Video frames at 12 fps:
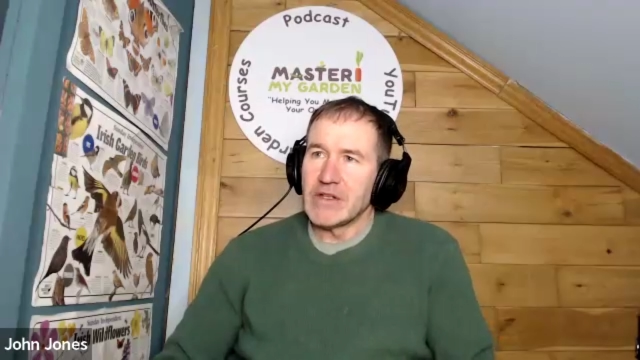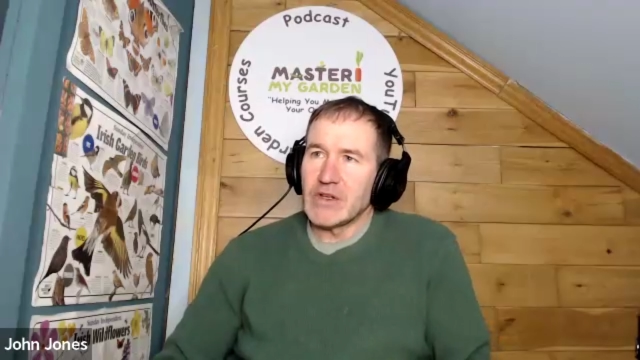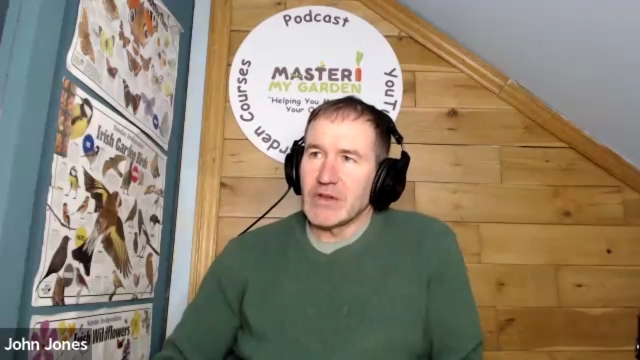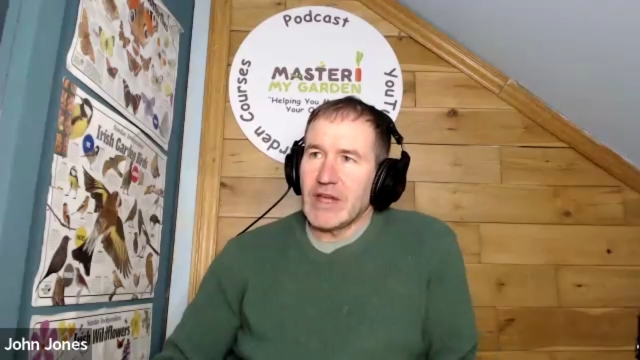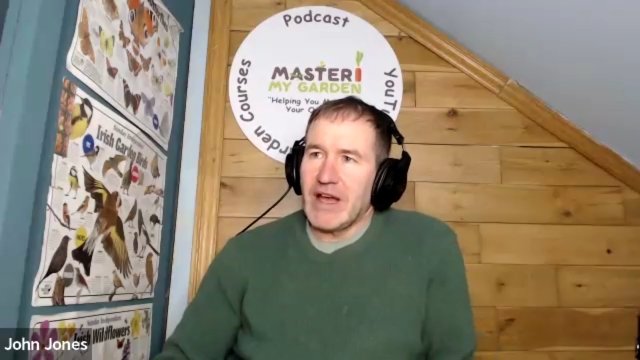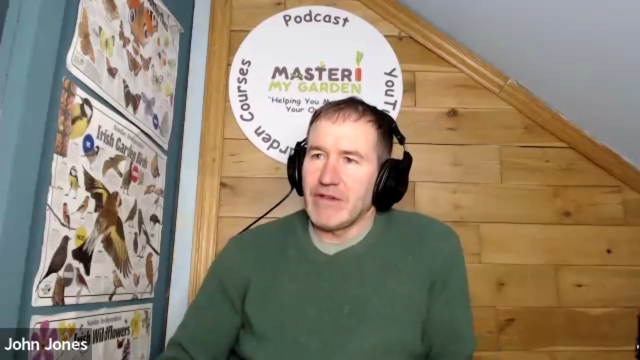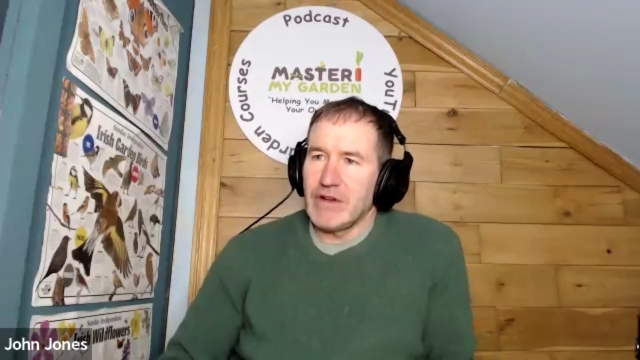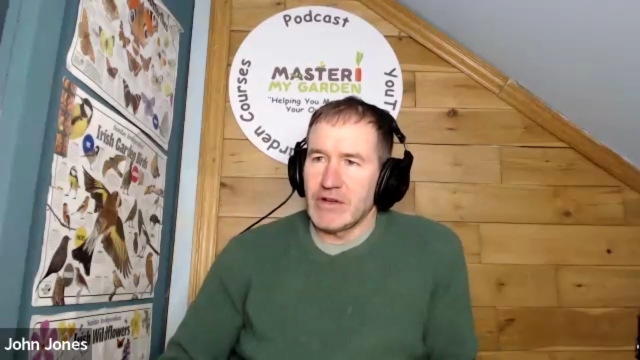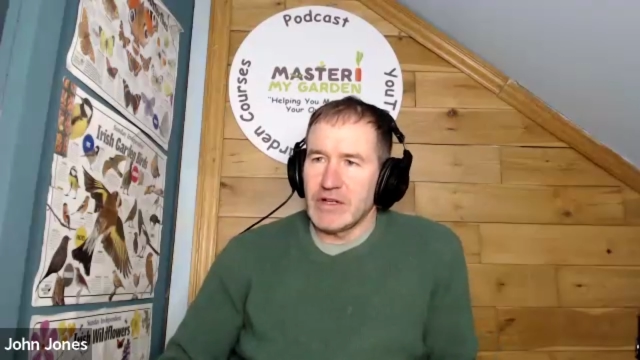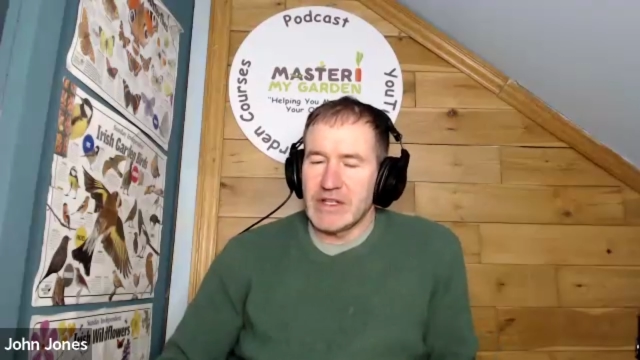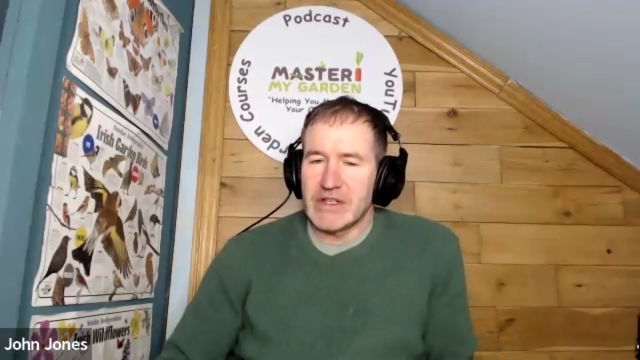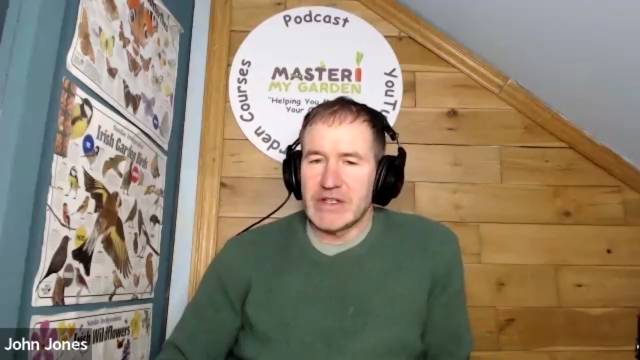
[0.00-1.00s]
So to have a
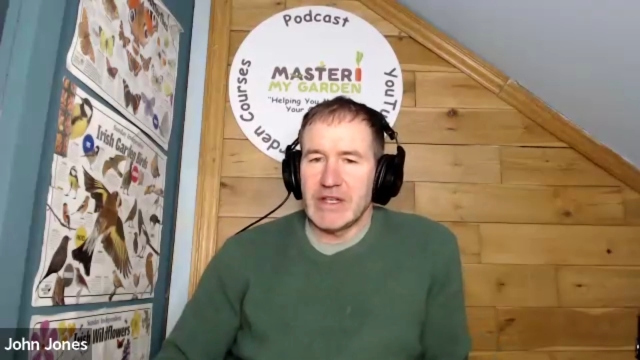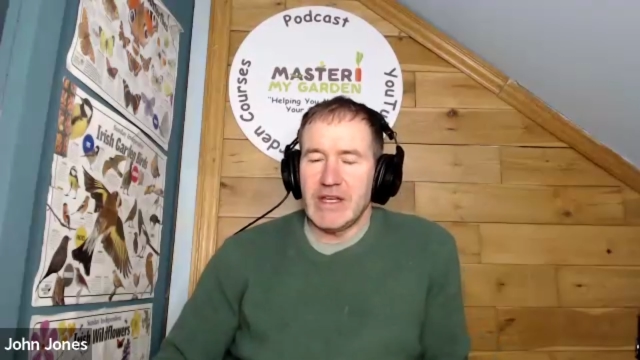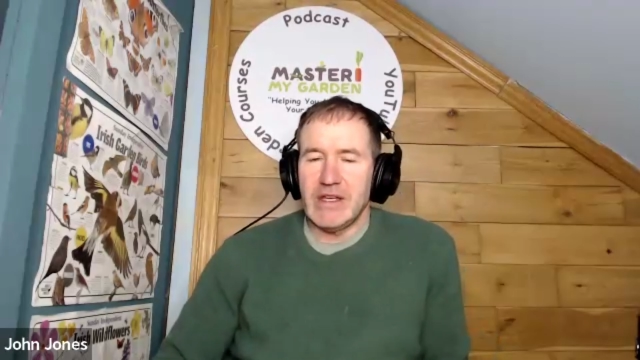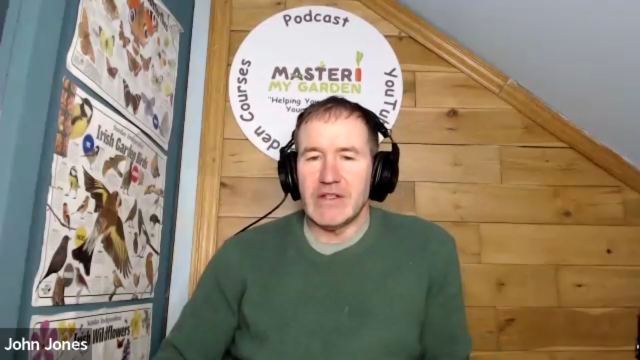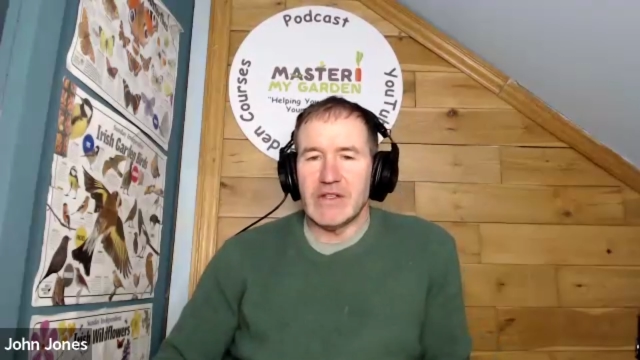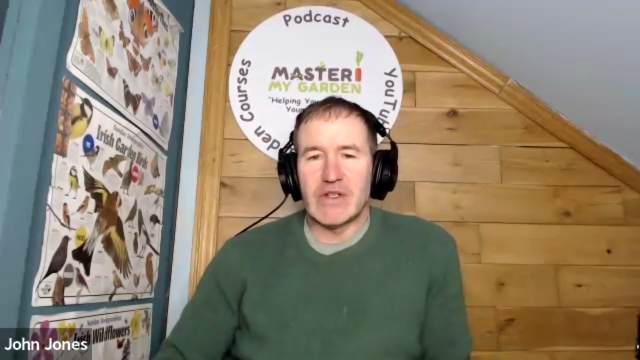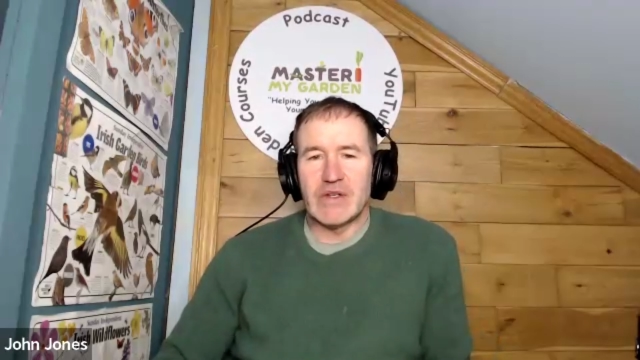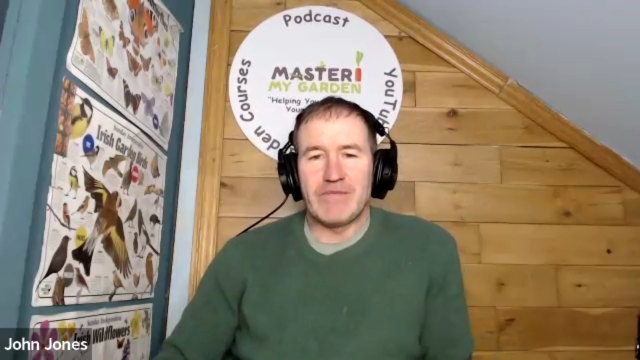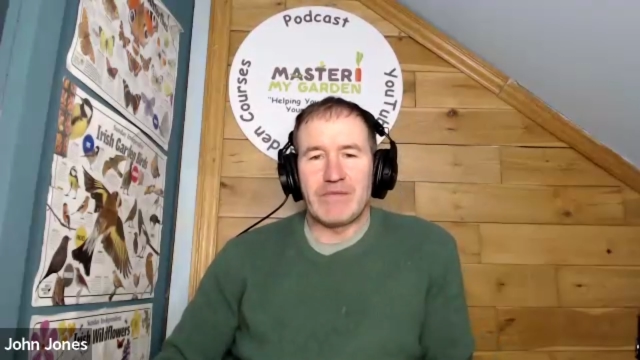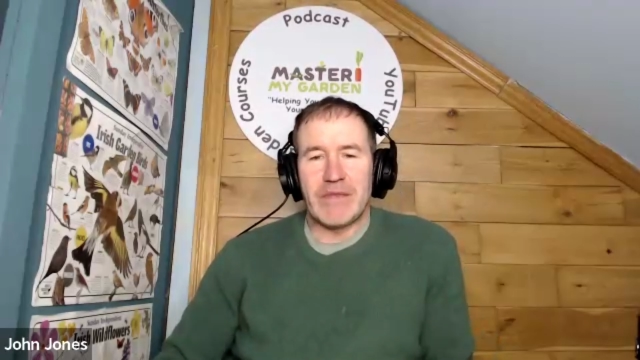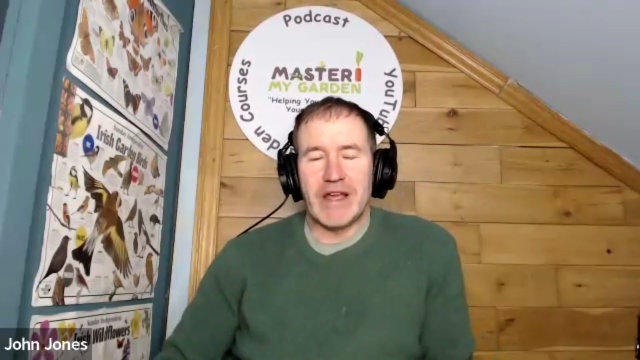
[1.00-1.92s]
look at the seeds,